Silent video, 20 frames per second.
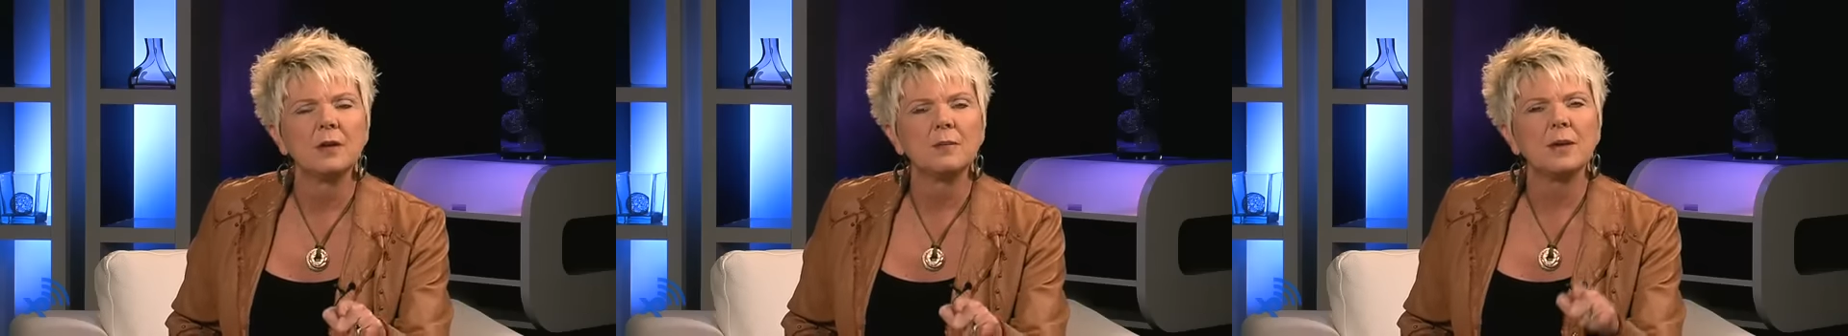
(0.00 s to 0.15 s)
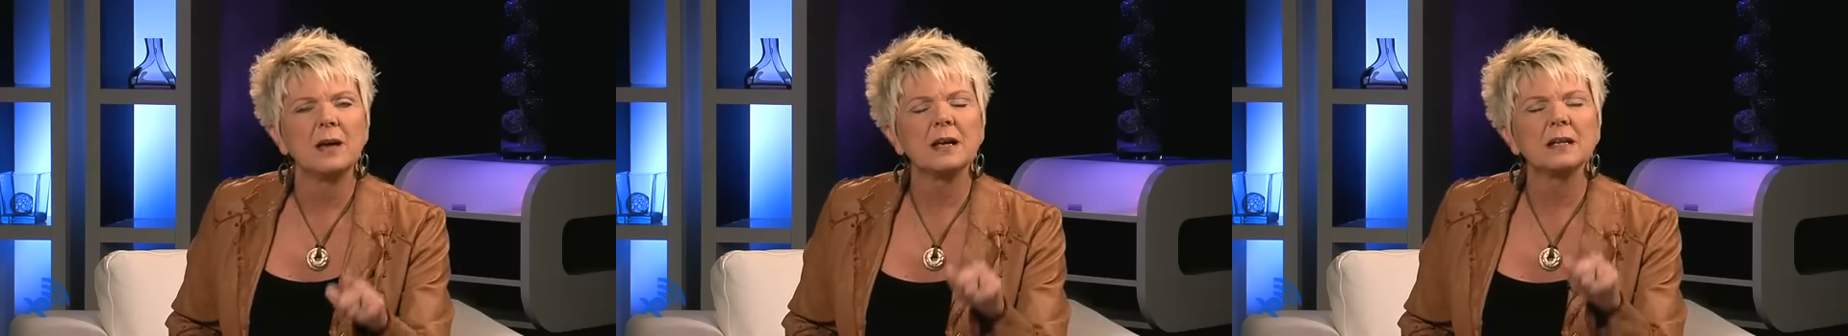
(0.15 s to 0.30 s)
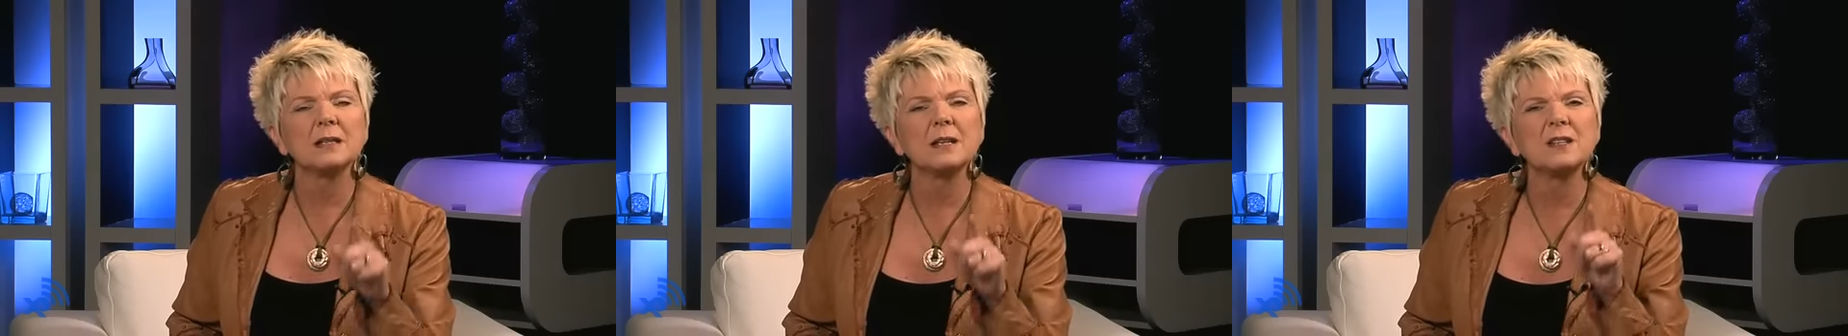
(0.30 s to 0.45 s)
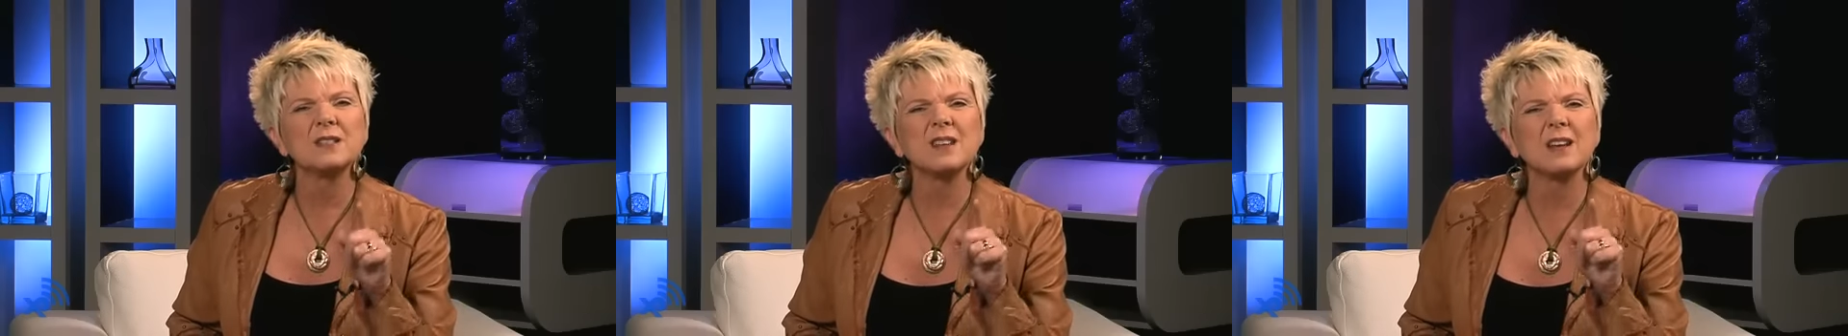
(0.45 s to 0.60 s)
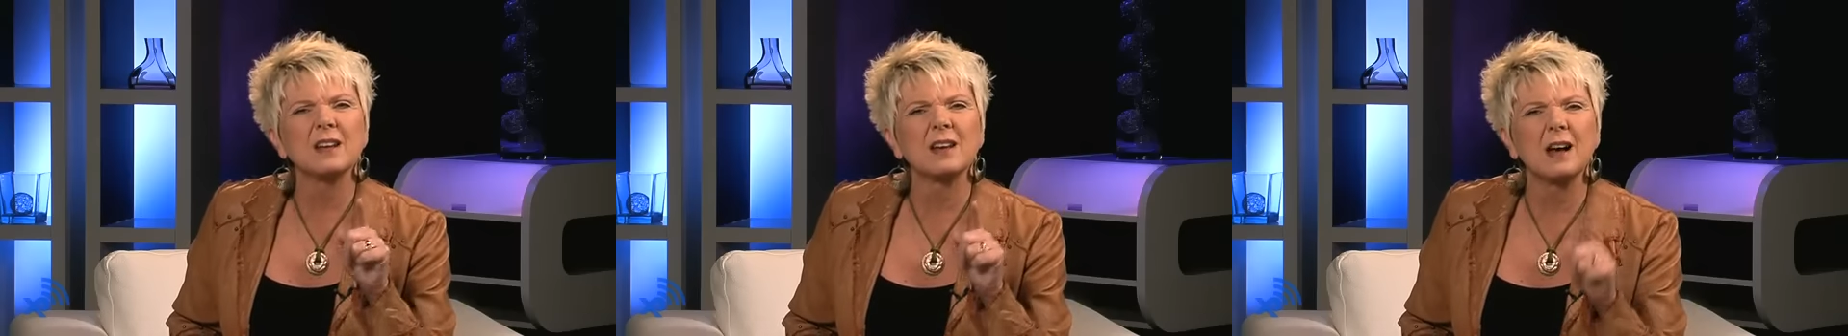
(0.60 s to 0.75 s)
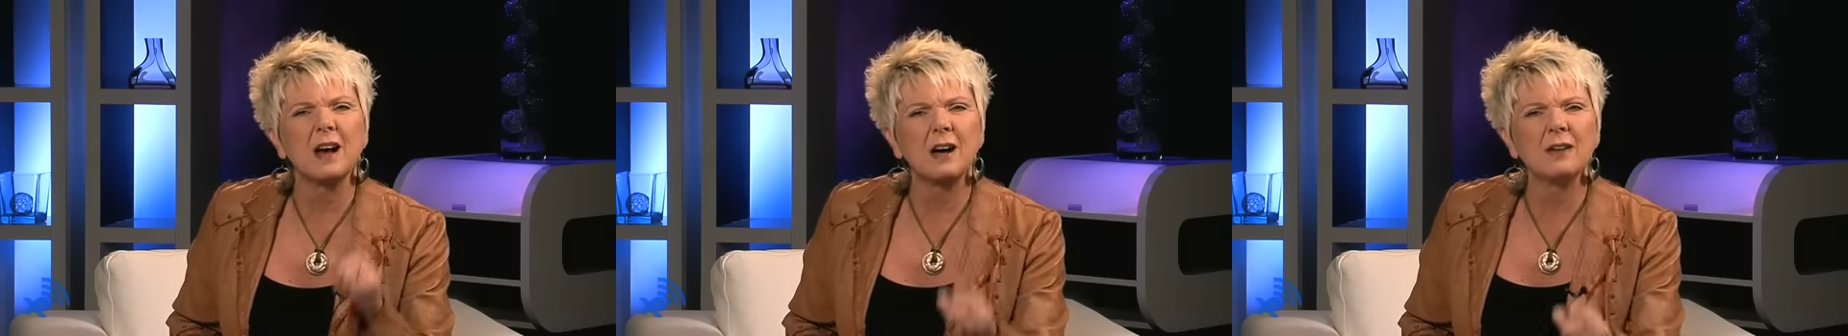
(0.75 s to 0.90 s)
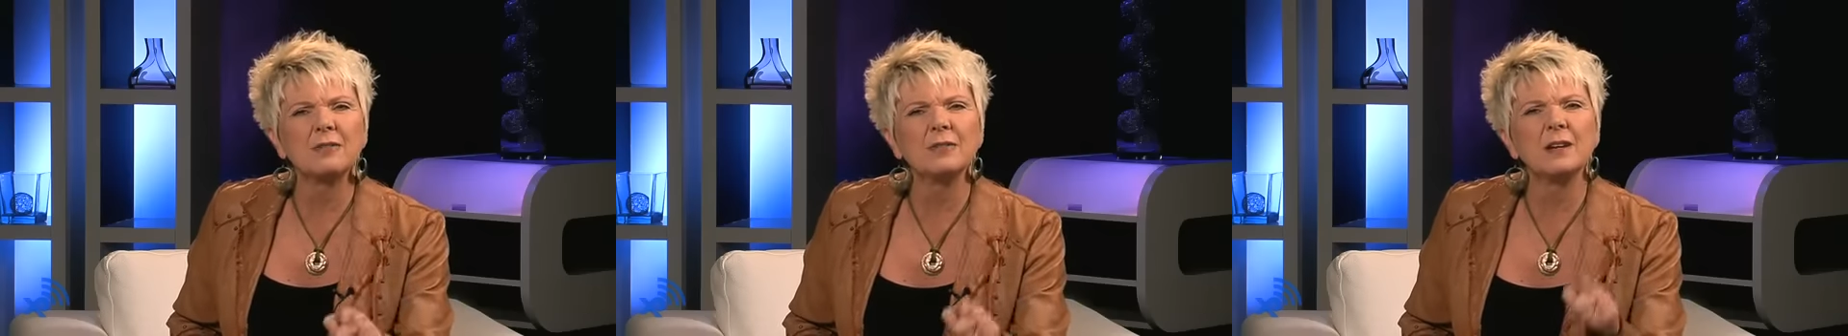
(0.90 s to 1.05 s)
because he's a
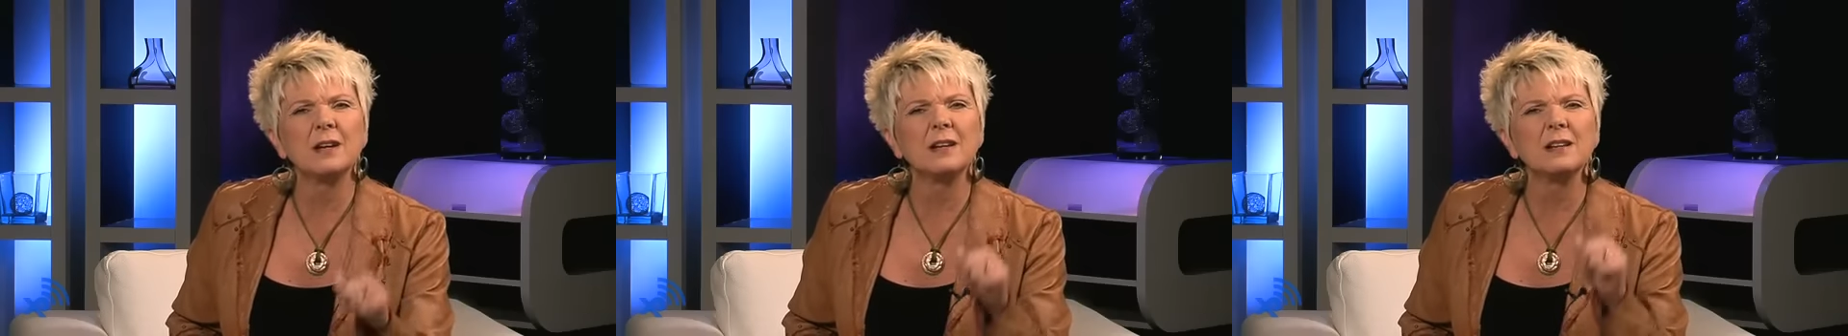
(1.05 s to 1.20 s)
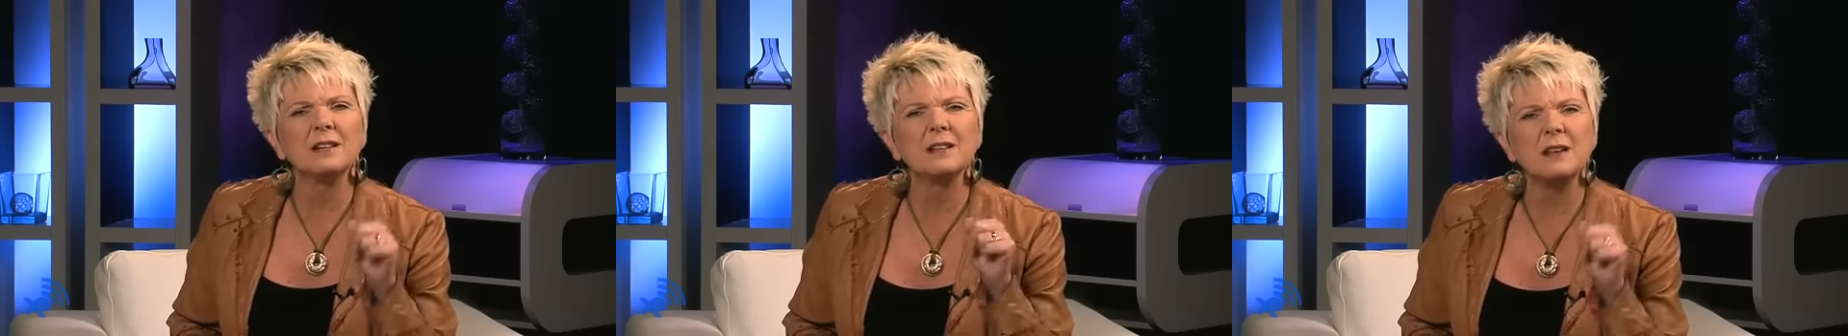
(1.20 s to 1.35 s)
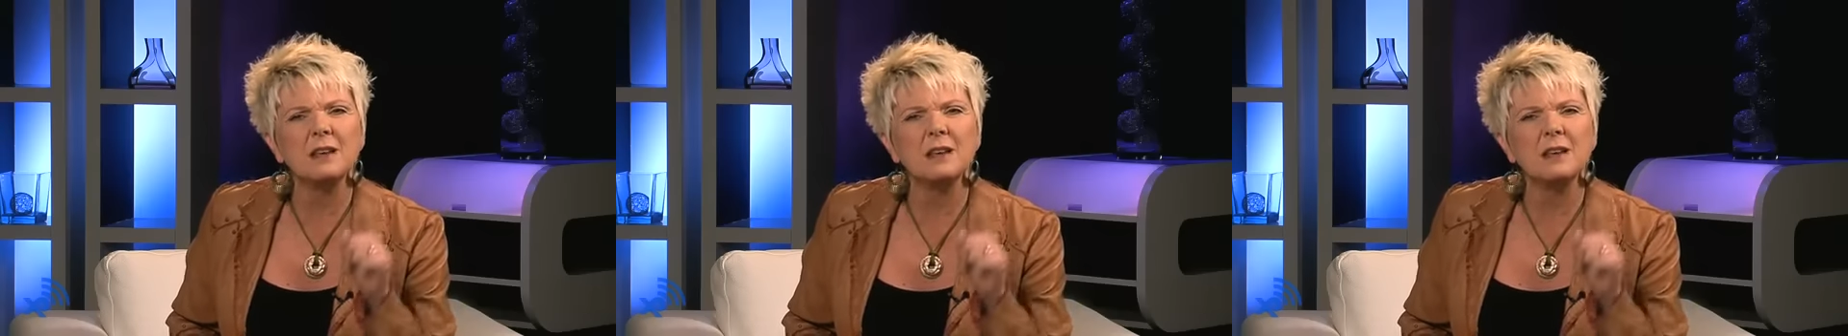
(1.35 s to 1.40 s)
covenant